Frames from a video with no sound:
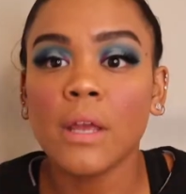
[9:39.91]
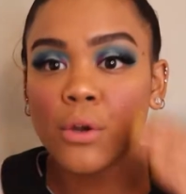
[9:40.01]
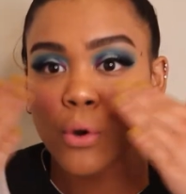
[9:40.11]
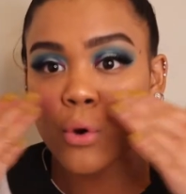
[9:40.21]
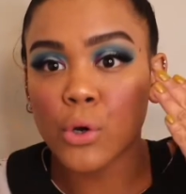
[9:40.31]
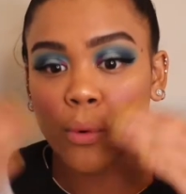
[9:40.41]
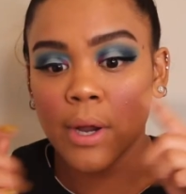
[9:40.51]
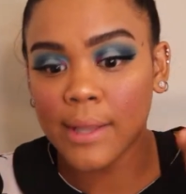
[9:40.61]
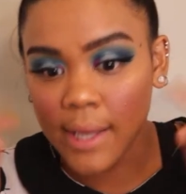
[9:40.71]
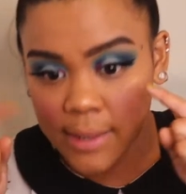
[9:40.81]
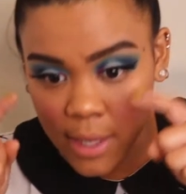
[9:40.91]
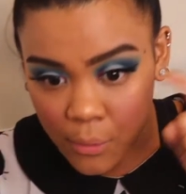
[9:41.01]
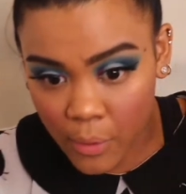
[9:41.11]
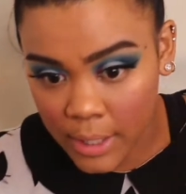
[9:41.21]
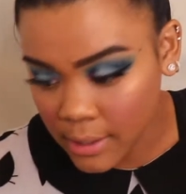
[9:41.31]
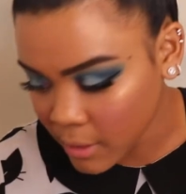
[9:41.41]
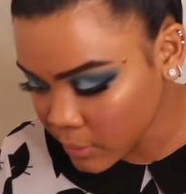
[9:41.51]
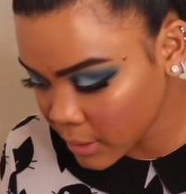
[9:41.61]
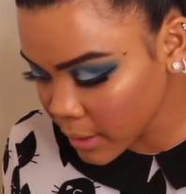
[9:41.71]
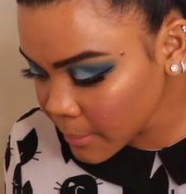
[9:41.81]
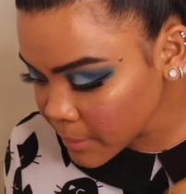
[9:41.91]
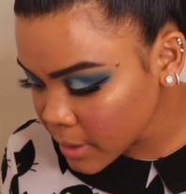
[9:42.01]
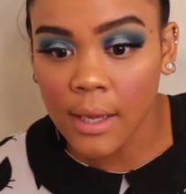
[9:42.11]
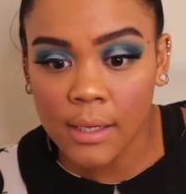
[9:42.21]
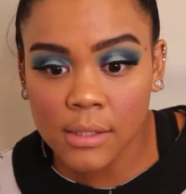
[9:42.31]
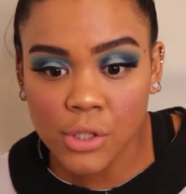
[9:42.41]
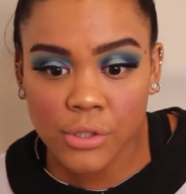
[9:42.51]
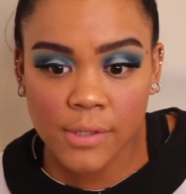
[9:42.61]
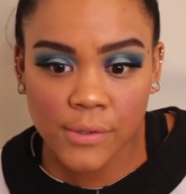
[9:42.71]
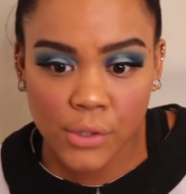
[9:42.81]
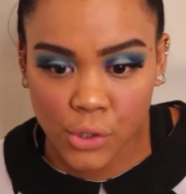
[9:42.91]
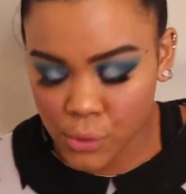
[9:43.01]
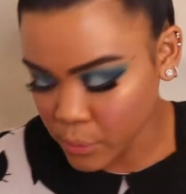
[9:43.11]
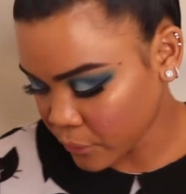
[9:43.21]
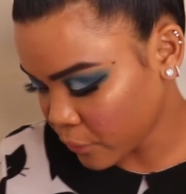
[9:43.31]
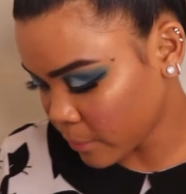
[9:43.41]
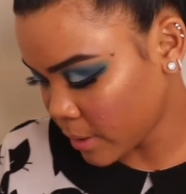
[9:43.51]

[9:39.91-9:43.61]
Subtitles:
on the inner corner where I laid that red liquid lip. And Giselle's going to choose one for